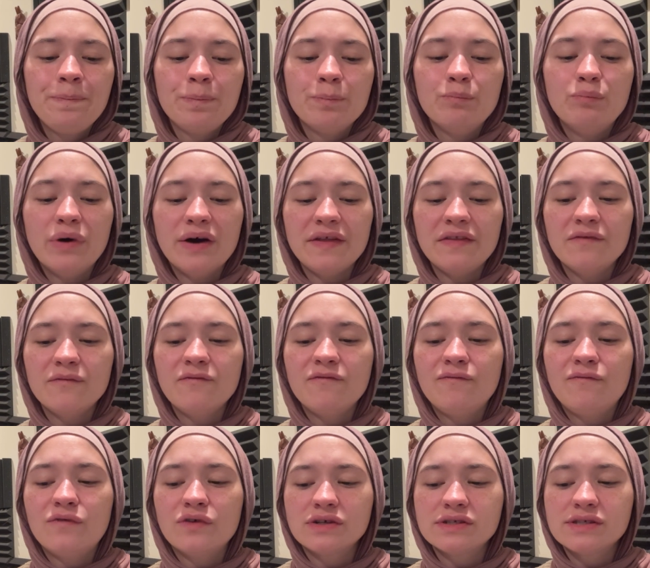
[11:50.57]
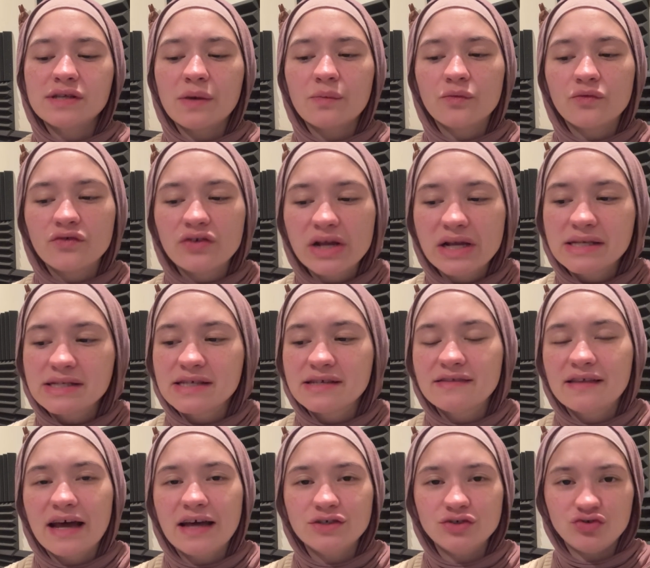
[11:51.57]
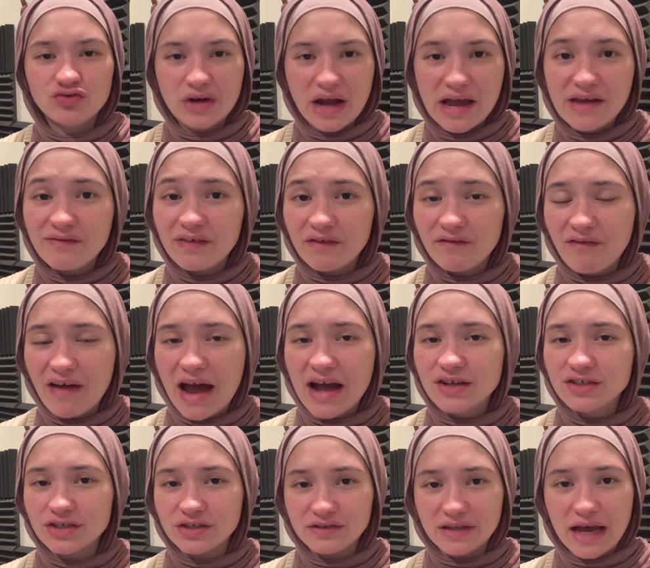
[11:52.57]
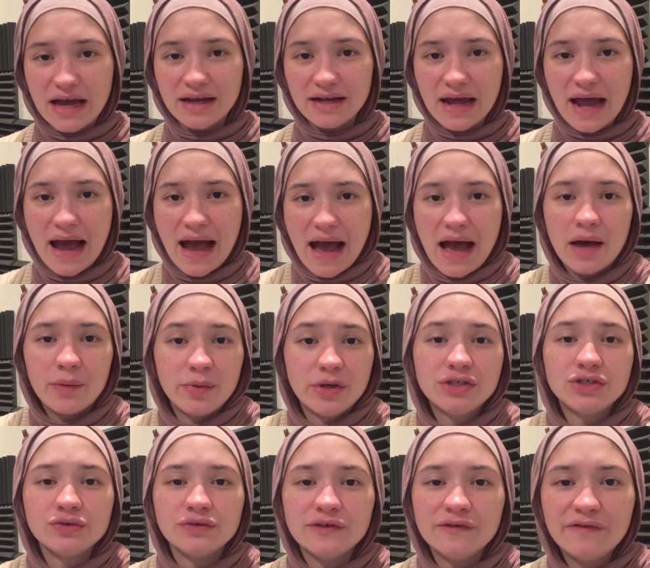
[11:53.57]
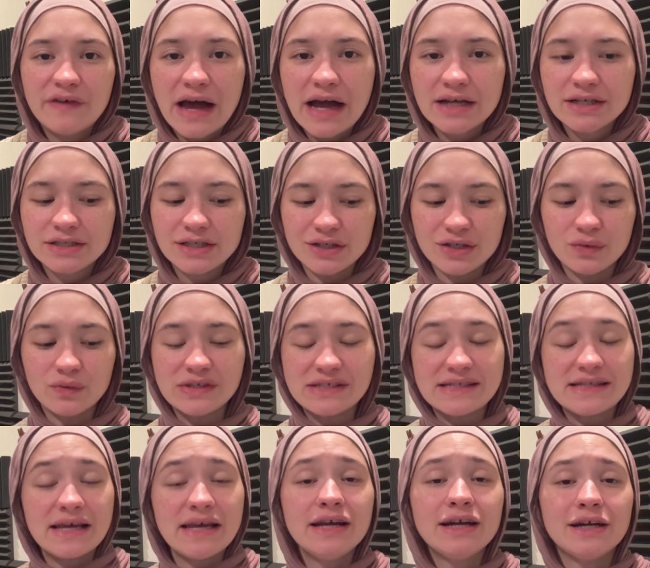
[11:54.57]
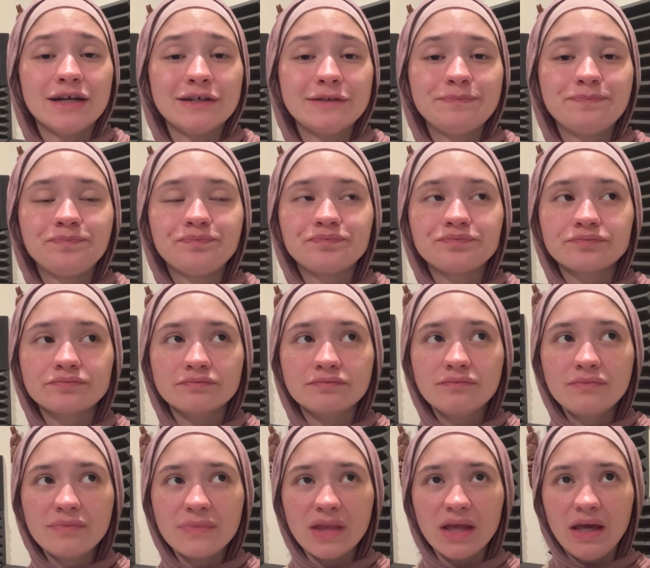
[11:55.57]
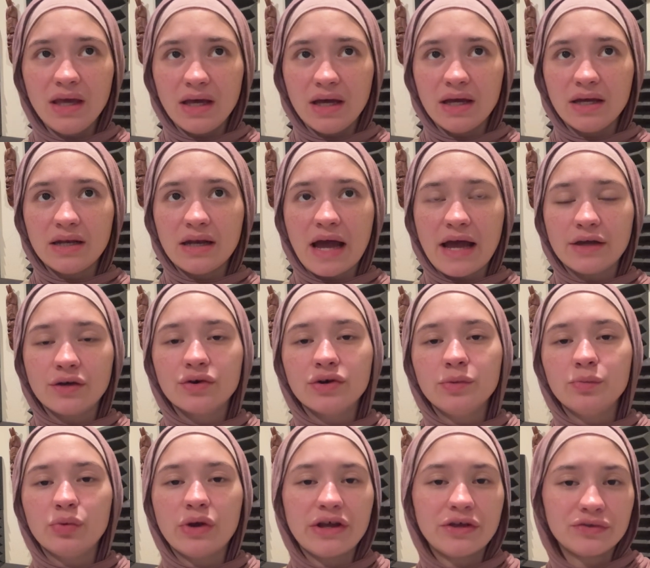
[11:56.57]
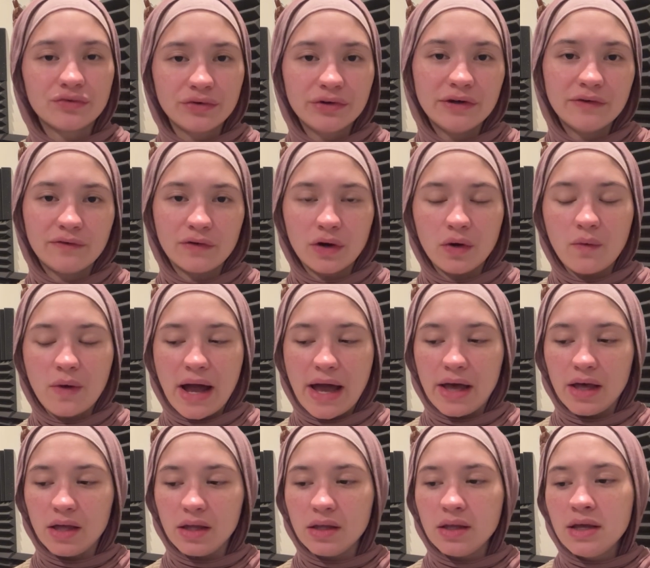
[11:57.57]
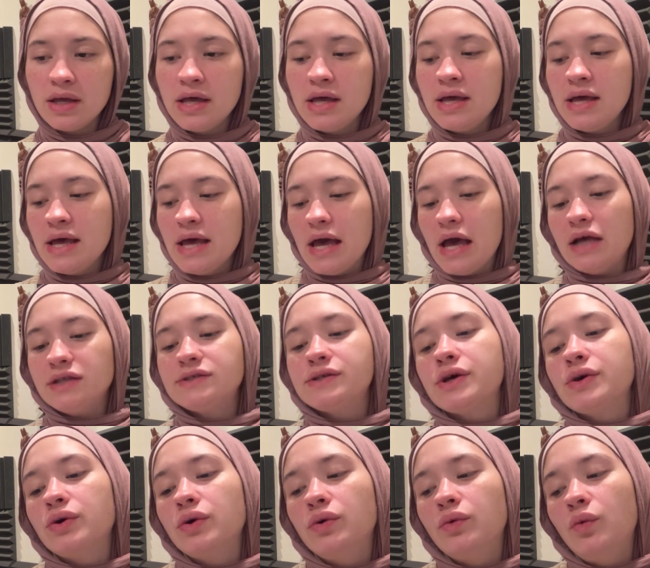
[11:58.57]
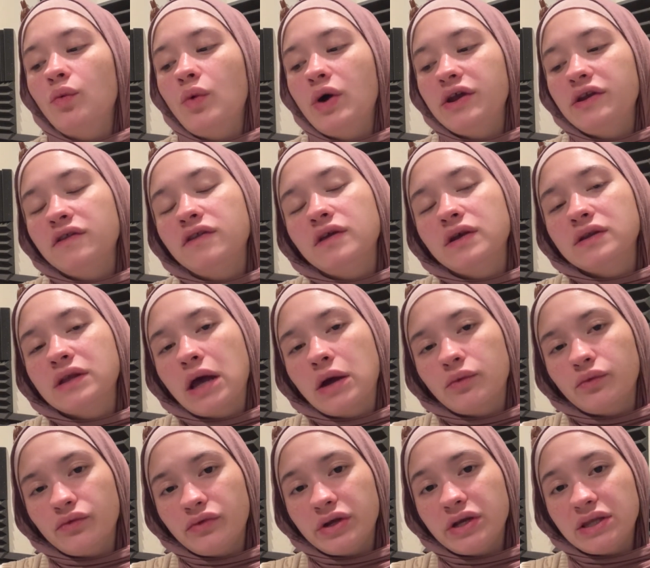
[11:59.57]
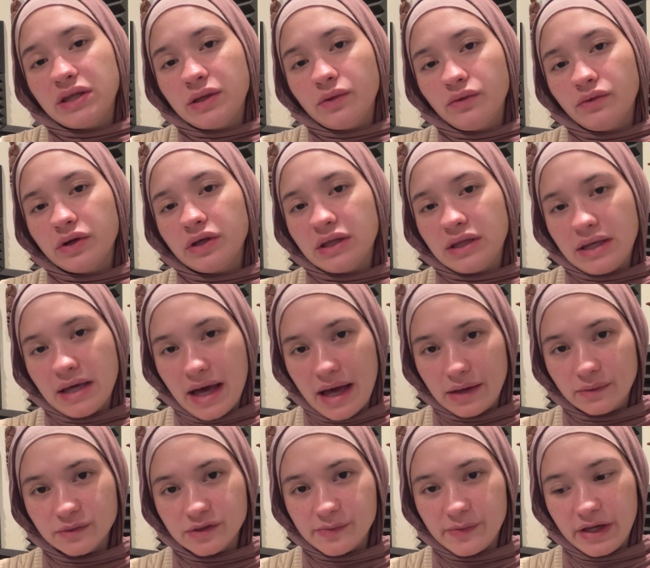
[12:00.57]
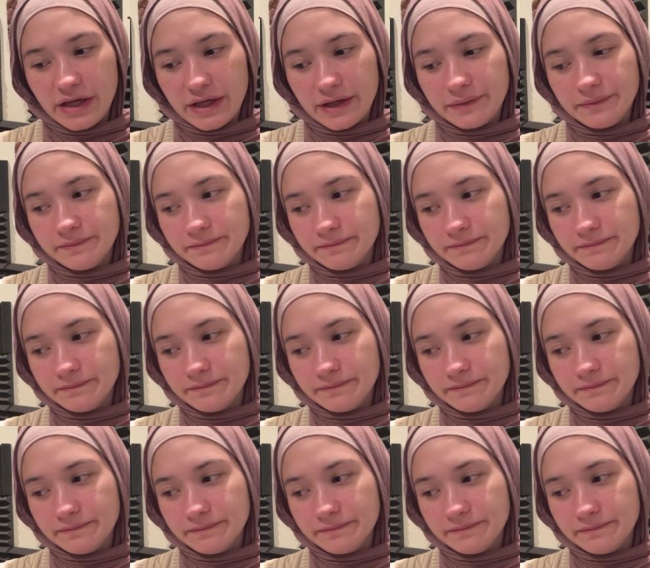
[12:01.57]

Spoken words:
But for some reason, that driving factor, that habitual factor was there. And I couldn't break through it for a while. And so one thing that really, really helped me,